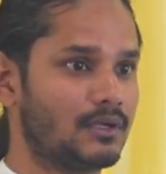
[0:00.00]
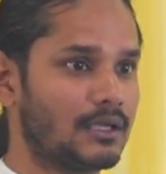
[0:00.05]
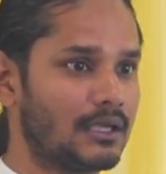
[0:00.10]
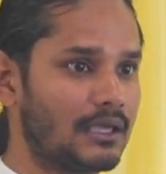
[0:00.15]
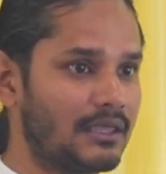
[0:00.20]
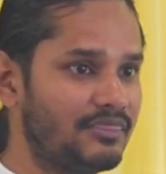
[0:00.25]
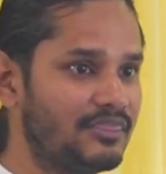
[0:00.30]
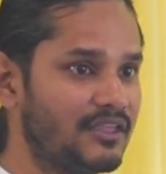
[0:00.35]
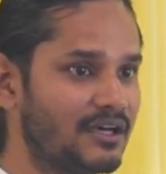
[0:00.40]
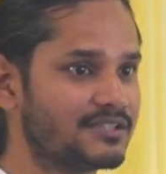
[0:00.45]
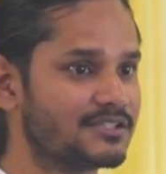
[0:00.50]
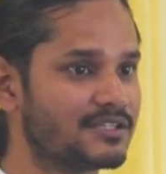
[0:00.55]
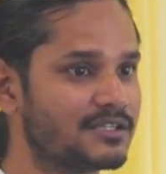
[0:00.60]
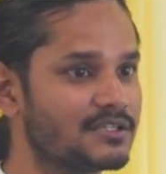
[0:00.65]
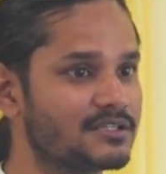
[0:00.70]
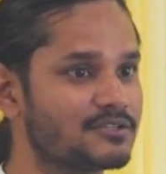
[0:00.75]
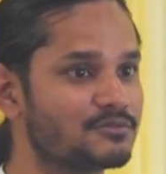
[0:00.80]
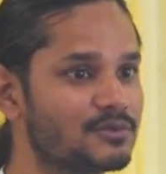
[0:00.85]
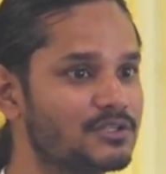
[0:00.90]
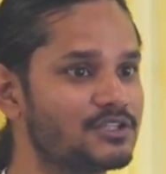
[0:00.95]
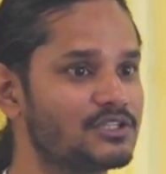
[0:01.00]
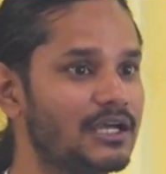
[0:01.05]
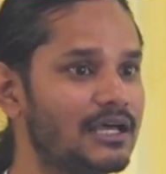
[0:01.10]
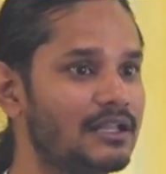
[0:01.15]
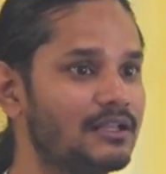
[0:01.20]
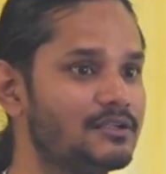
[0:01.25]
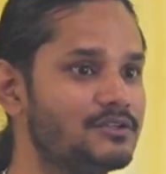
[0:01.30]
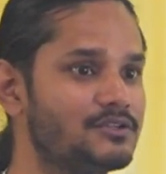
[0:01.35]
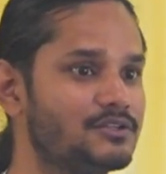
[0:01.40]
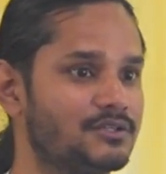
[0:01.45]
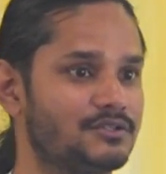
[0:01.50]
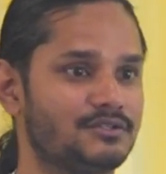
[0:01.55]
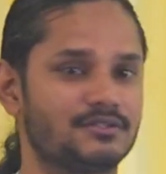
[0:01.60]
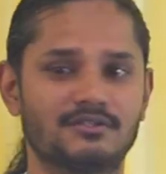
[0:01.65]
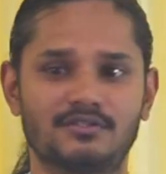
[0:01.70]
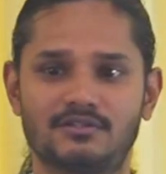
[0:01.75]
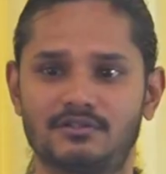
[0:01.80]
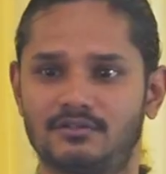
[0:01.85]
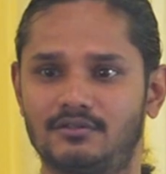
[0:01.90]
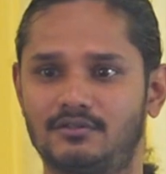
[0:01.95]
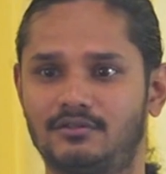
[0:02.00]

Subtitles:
And thus it is with challenges.